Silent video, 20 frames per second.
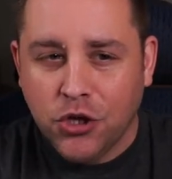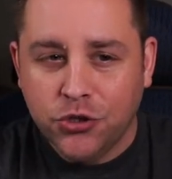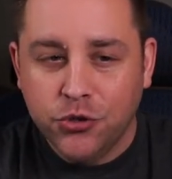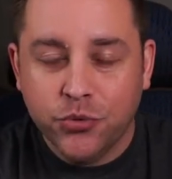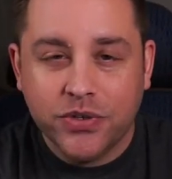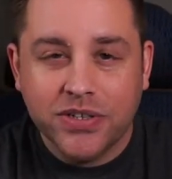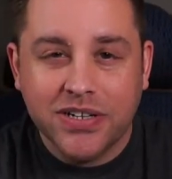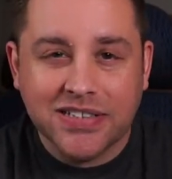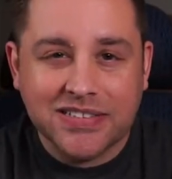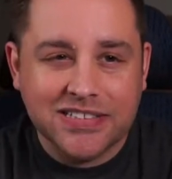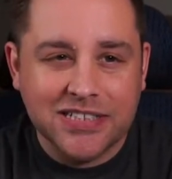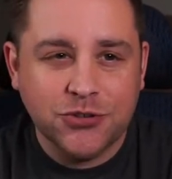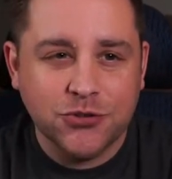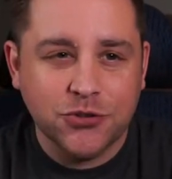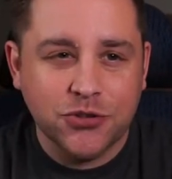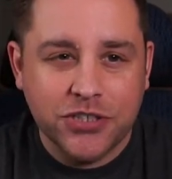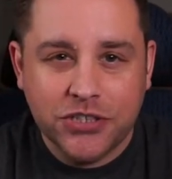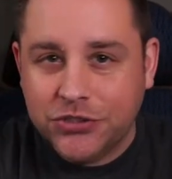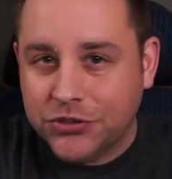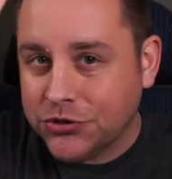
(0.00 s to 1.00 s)
you can
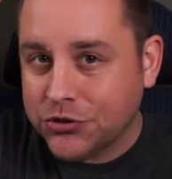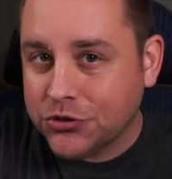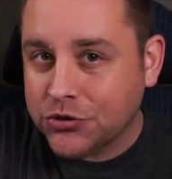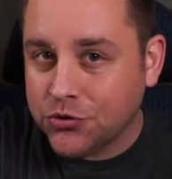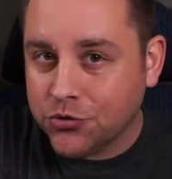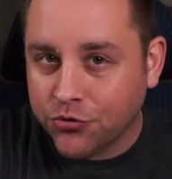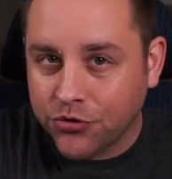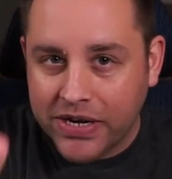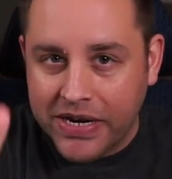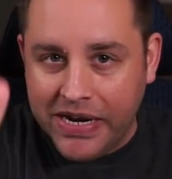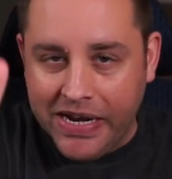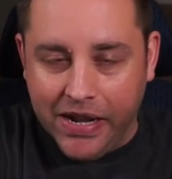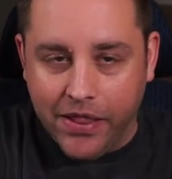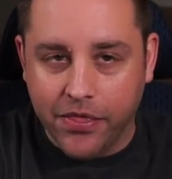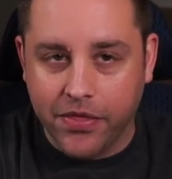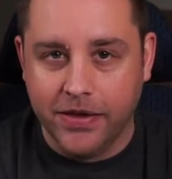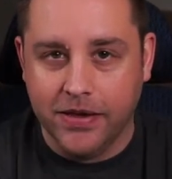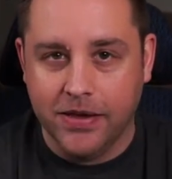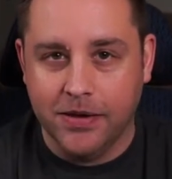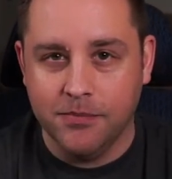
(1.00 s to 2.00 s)
essentially
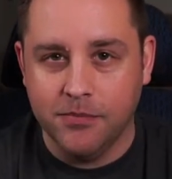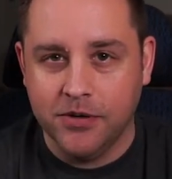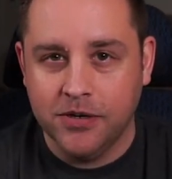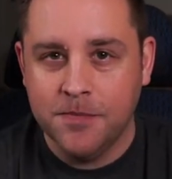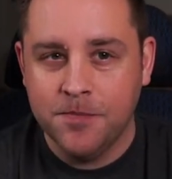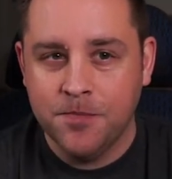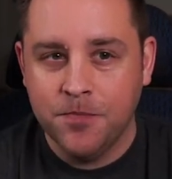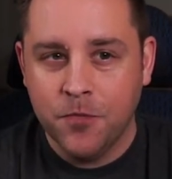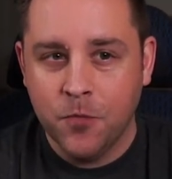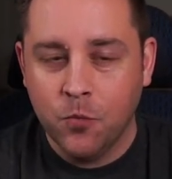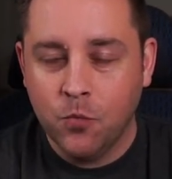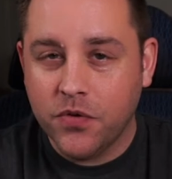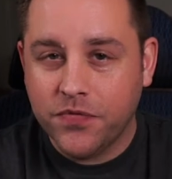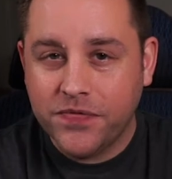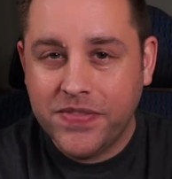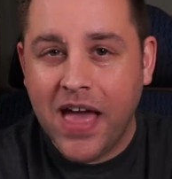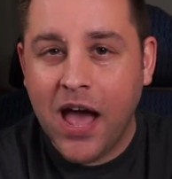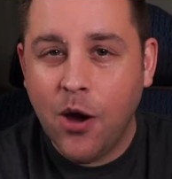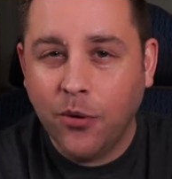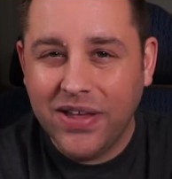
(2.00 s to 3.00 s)
screen them
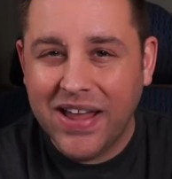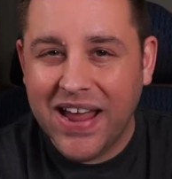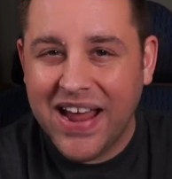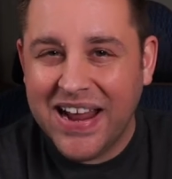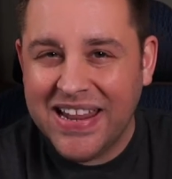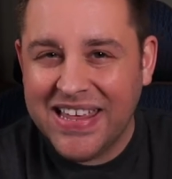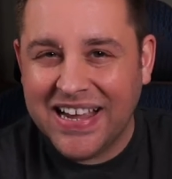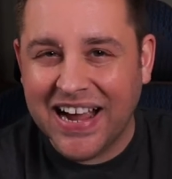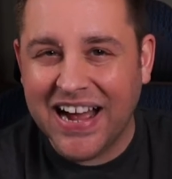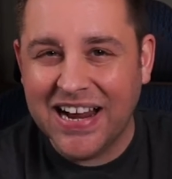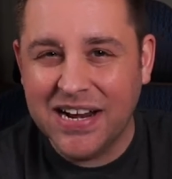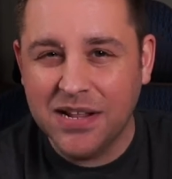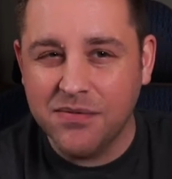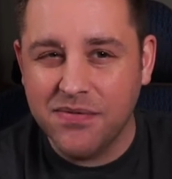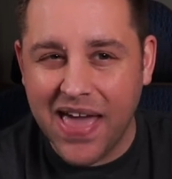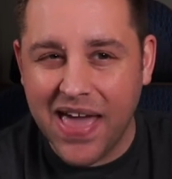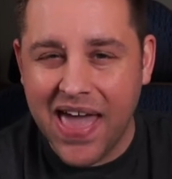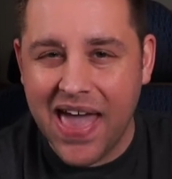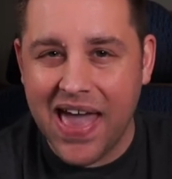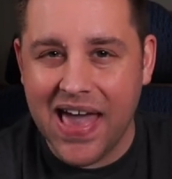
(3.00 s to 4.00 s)
without any kind
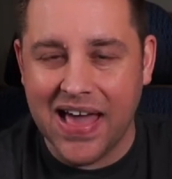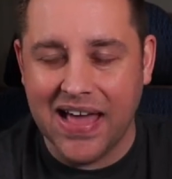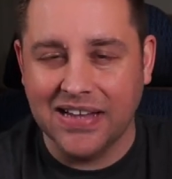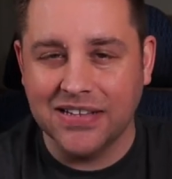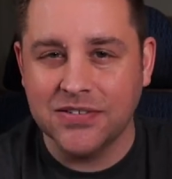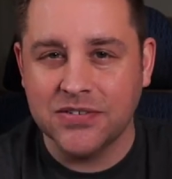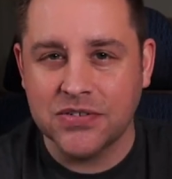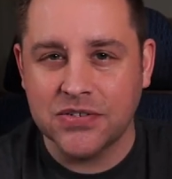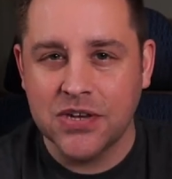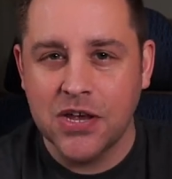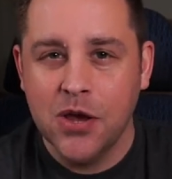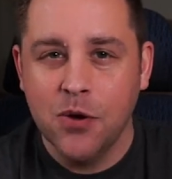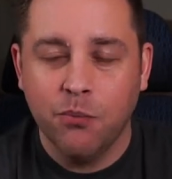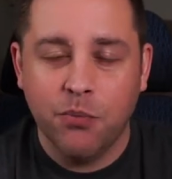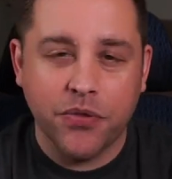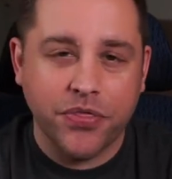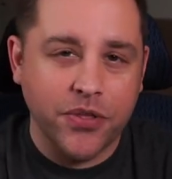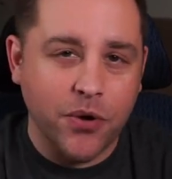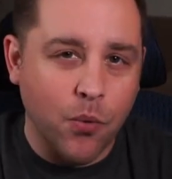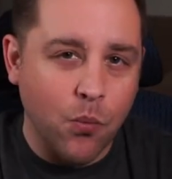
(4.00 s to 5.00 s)
of ads
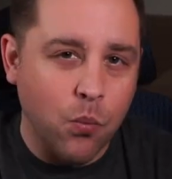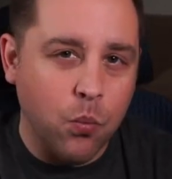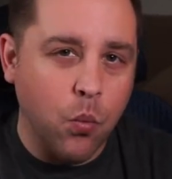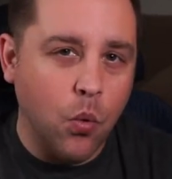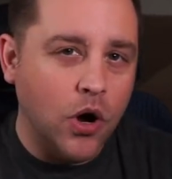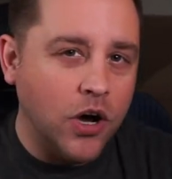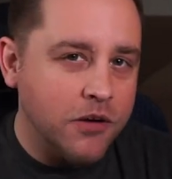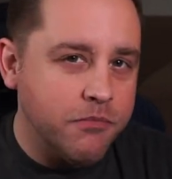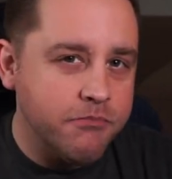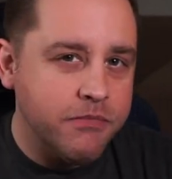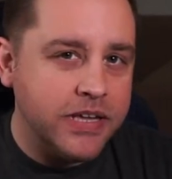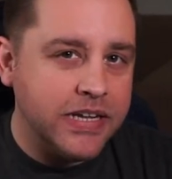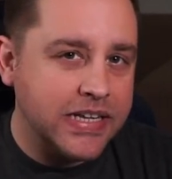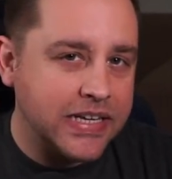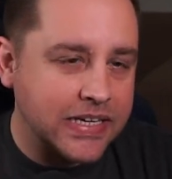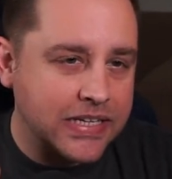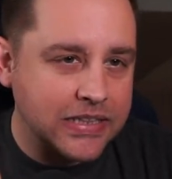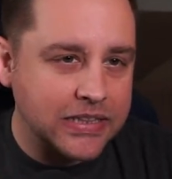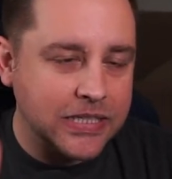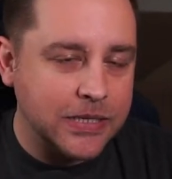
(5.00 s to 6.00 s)
with a
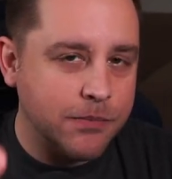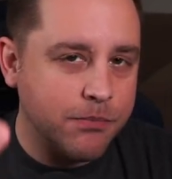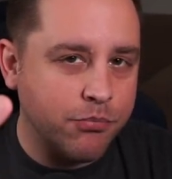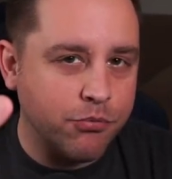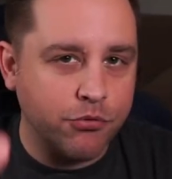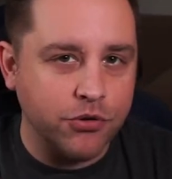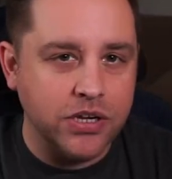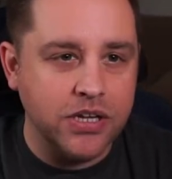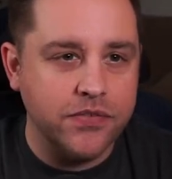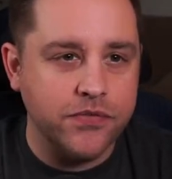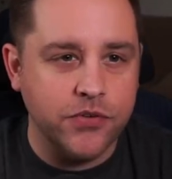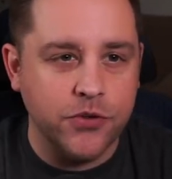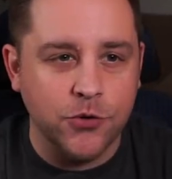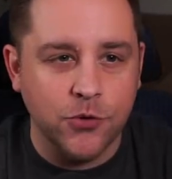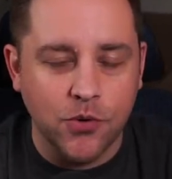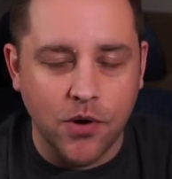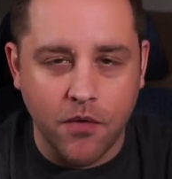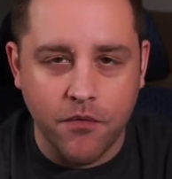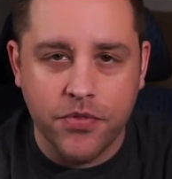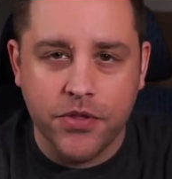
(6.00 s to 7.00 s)
1-minute clip
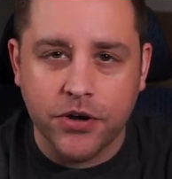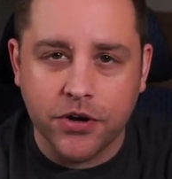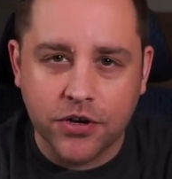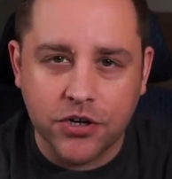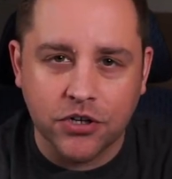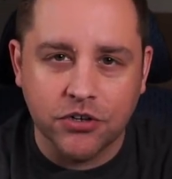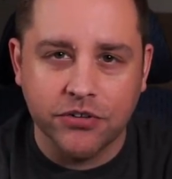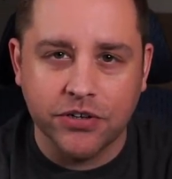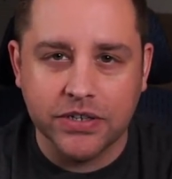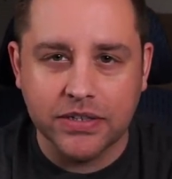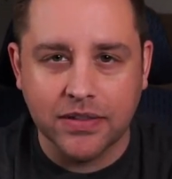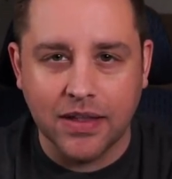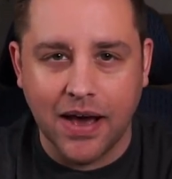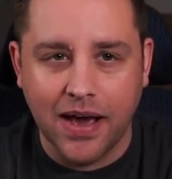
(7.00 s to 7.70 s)
preview of their current